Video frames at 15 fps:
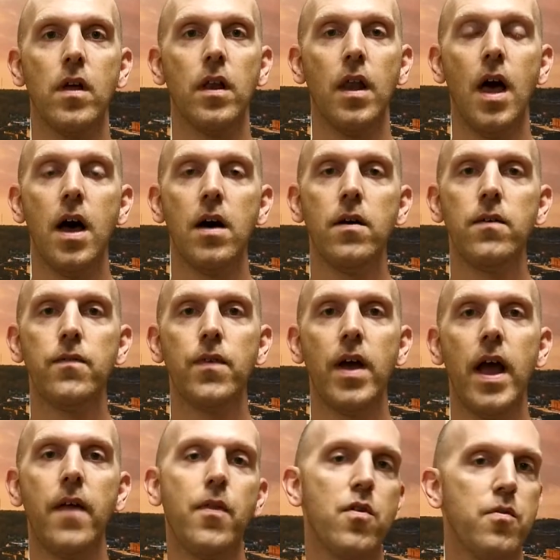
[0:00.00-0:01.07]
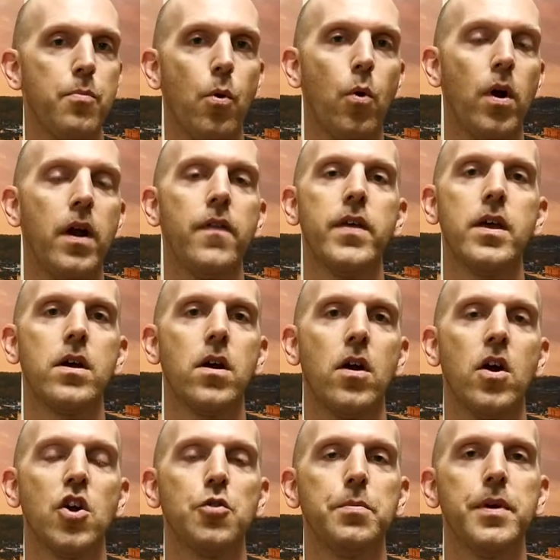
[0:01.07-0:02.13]
love, and the support and the
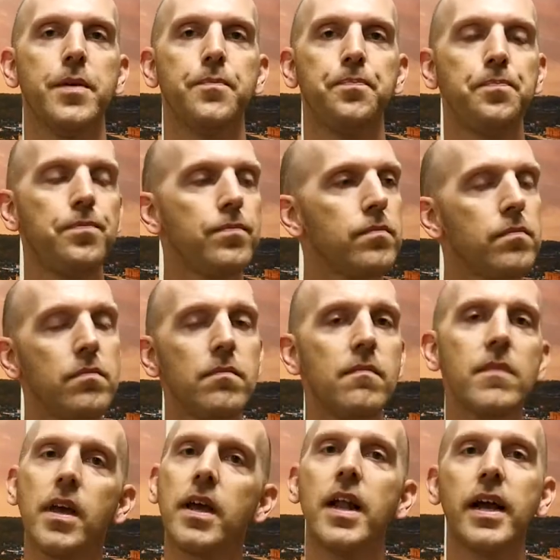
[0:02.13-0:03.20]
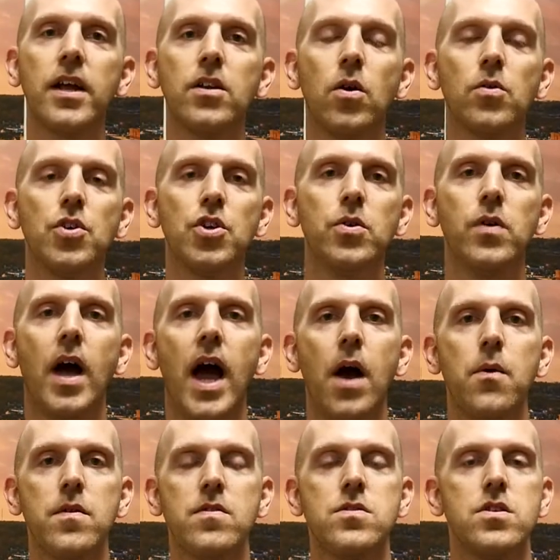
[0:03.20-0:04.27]
encouragement. Again, like I told you, I
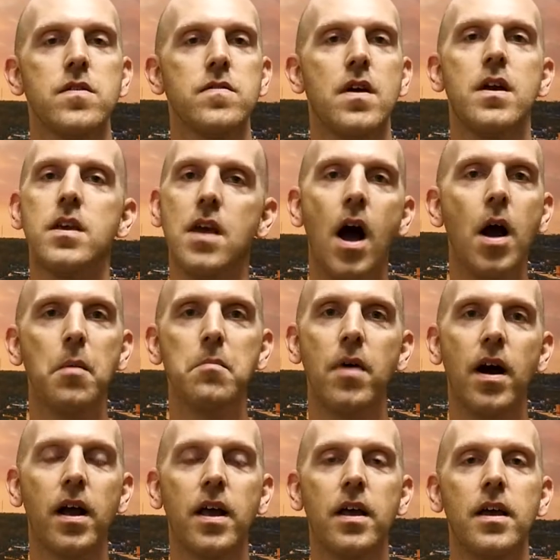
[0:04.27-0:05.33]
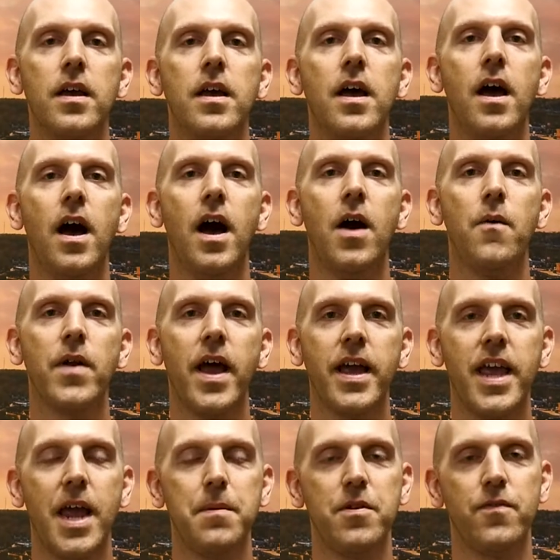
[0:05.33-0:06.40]
was just a young buck when I
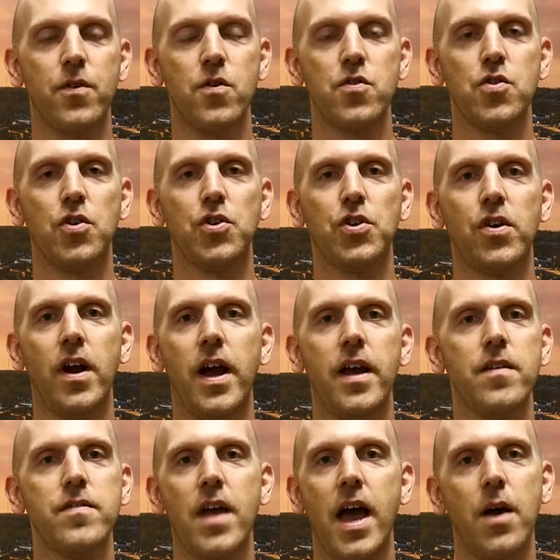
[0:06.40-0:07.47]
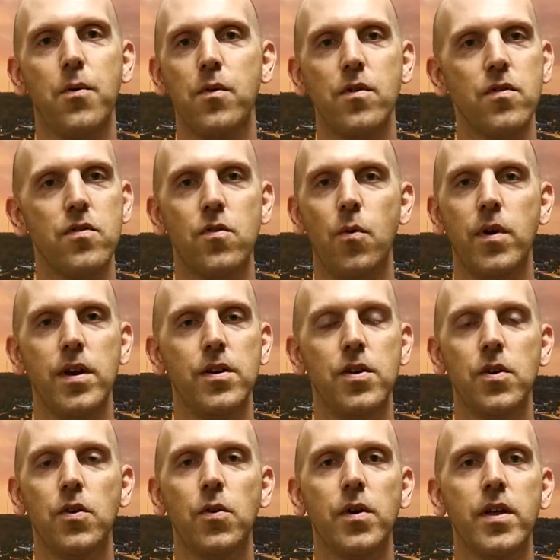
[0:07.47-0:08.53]
came to First Church of Christ. I was
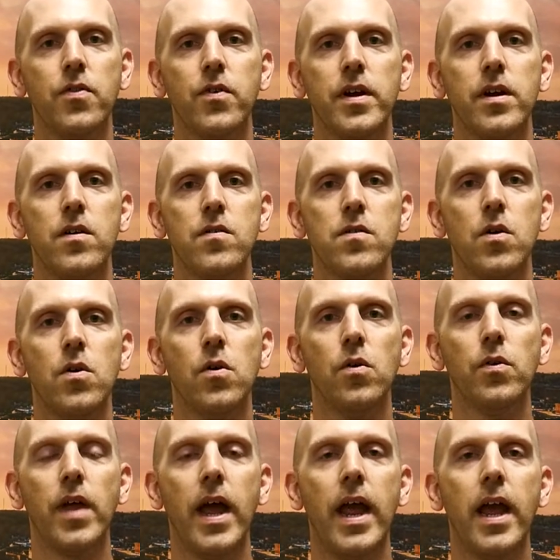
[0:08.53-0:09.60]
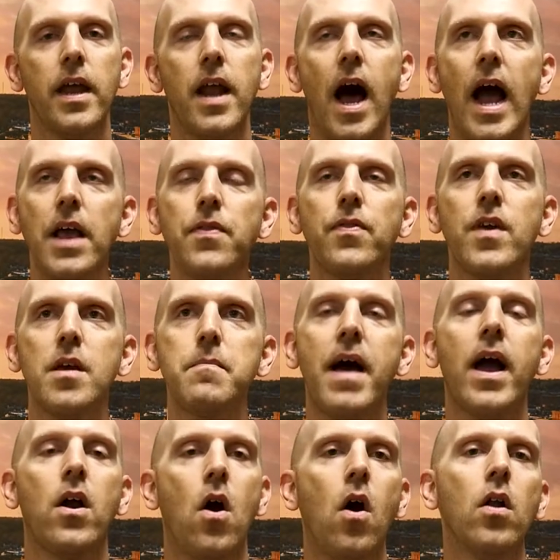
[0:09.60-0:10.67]
22, 23 years old, and I think
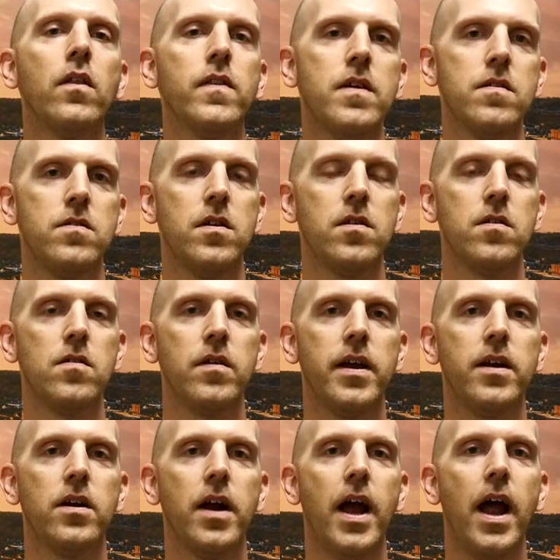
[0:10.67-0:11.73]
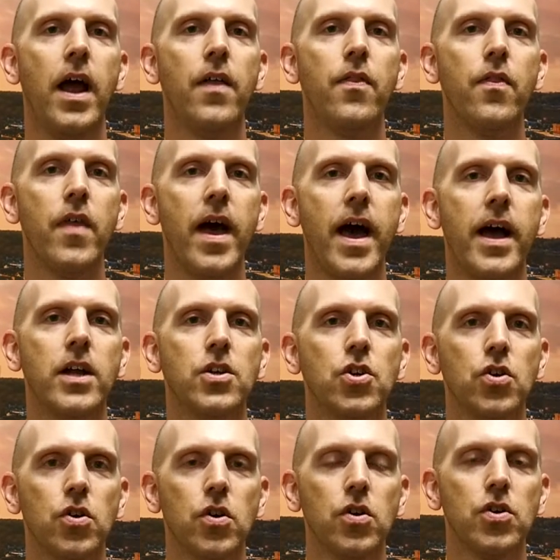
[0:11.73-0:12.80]
back all of these years later, and that a
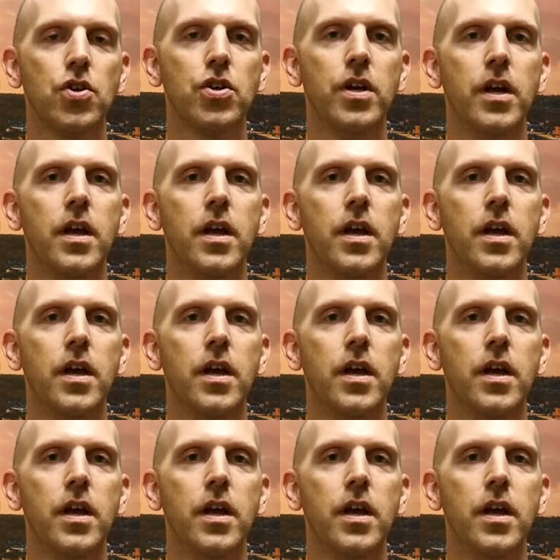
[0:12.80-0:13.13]
church